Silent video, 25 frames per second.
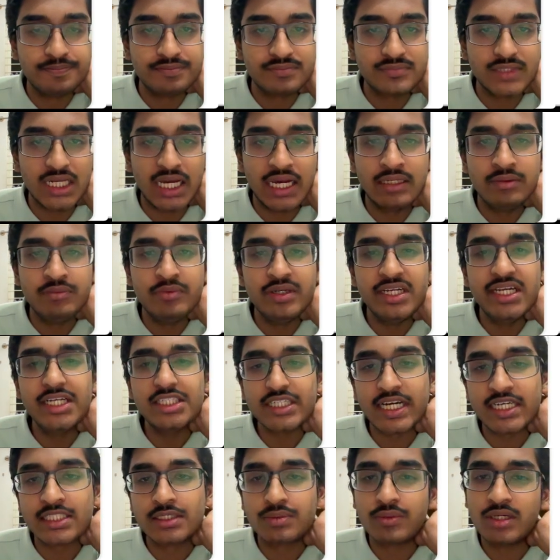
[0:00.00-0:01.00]
And each
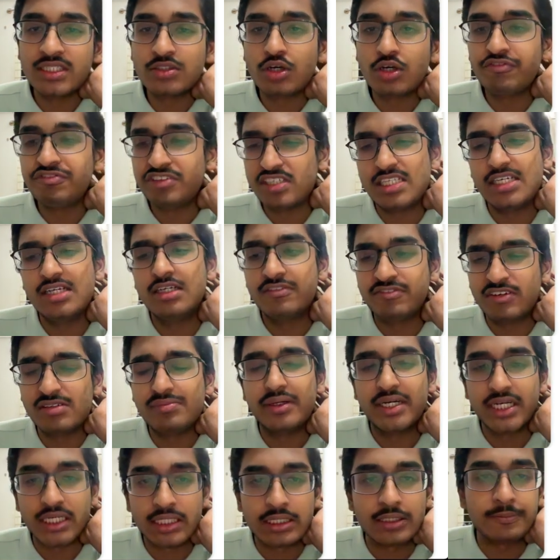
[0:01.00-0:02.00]
x1 is obviously a different
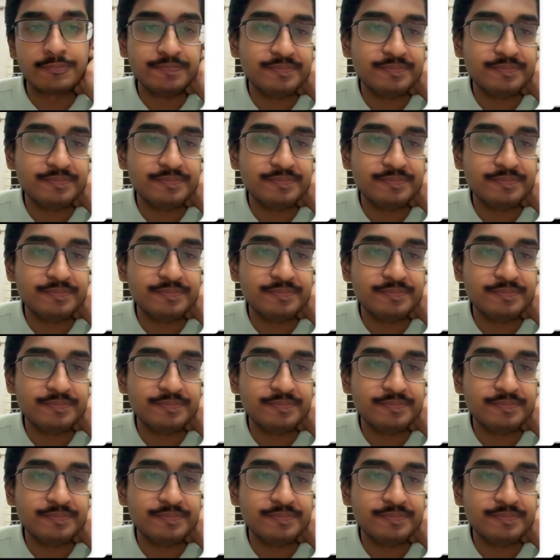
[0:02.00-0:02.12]
predictor.